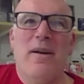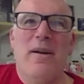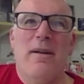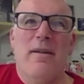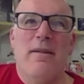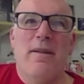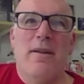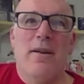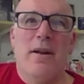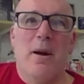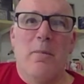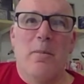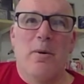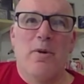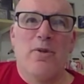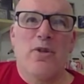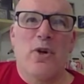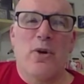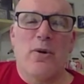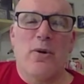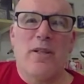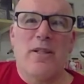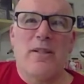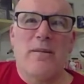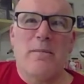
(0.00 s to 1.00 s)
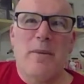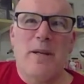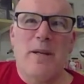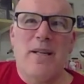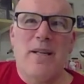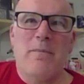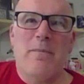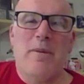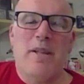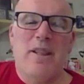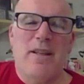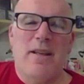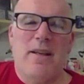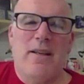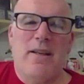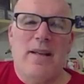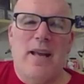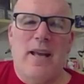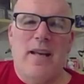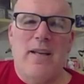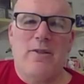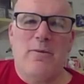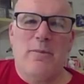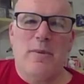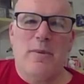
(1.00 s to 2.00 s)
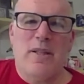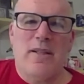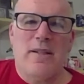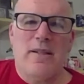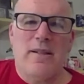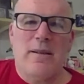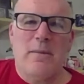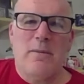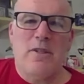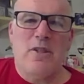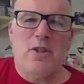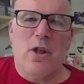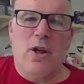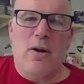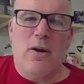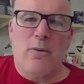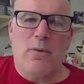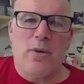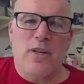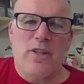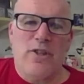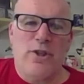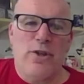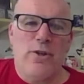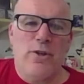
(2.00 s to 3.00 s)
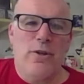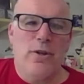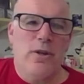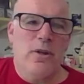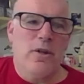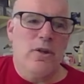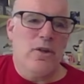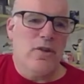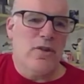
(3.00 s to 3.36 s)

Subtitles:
the numbers aren't as big, but the engagement seems a lot richer.